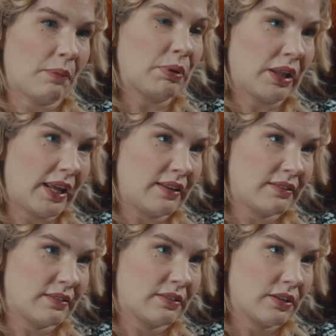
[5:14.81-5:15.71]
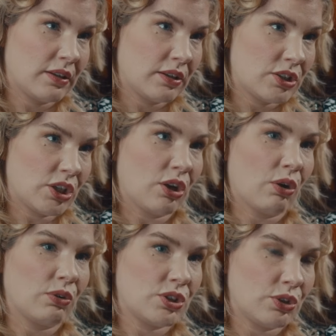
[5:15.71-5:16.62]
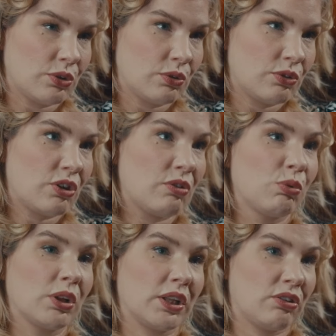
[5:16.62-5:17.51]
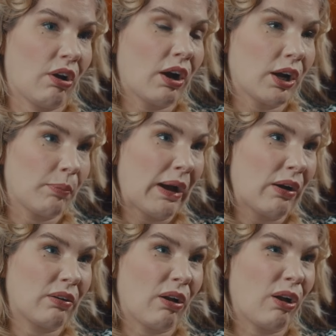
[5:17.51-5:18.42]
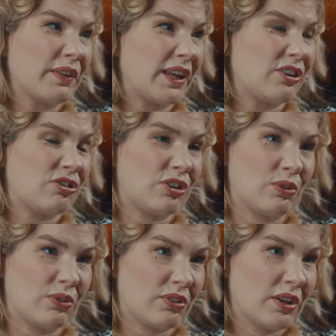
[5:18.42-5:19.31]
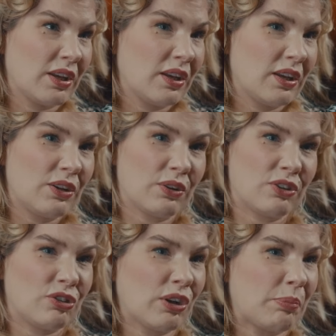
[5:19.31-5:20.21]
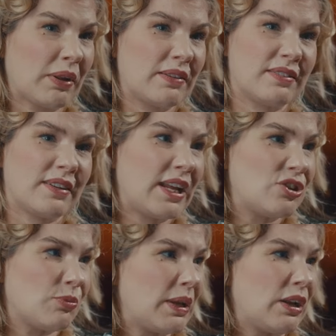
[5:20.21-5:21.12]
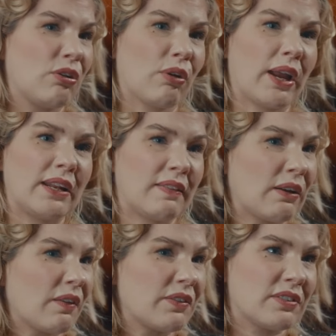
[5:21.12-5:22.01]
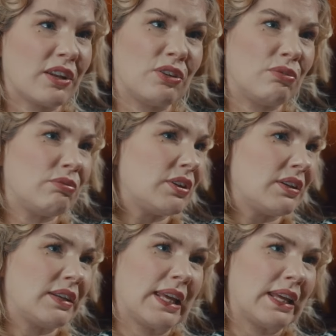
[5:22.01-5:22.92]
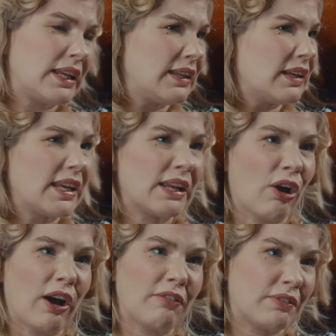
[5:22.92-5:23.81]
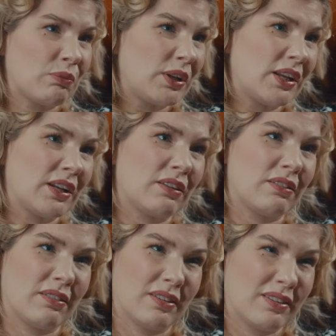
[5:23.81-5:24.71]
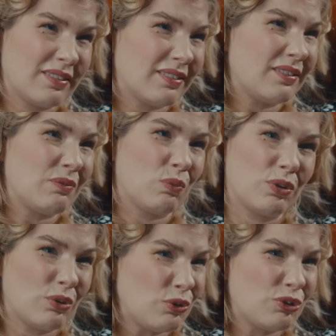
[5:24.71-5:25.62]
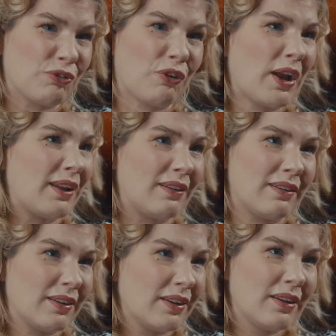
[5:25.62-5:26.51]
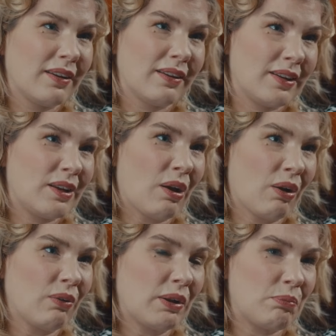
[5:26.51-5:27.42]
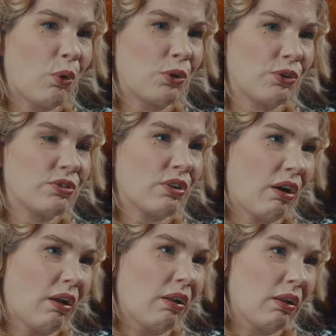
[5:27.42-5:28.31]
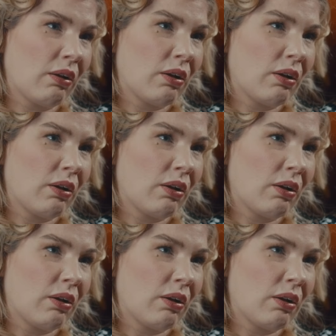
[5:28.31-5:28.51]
place to go to really talk about all the issues. You know, because you're up on stage, you're being great, and then all of a sudden you get off, and what are you gonna, who's your friend? You know, in Porter's Call,